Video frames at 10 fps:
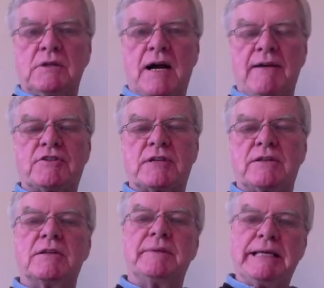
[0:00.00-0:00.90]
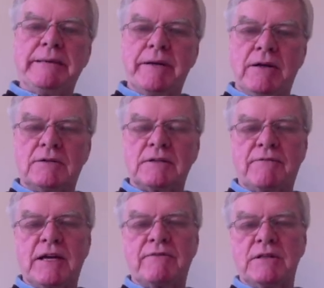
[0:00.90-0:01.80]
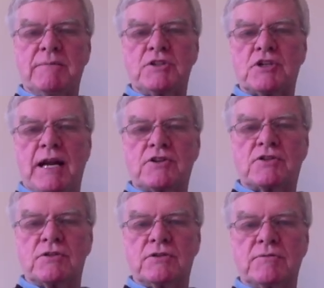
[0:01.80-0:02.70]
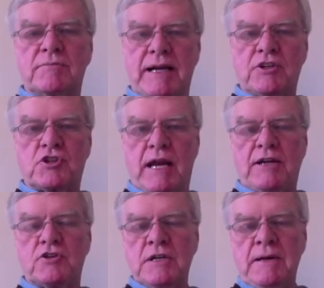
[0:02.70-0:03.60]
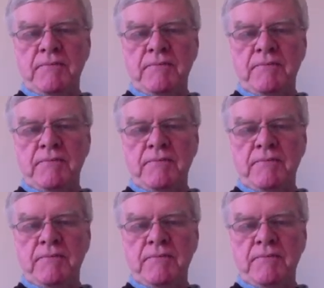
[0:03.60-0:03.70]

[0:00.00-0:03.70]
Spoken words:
I've sent them an email, I've given them a chance to make a change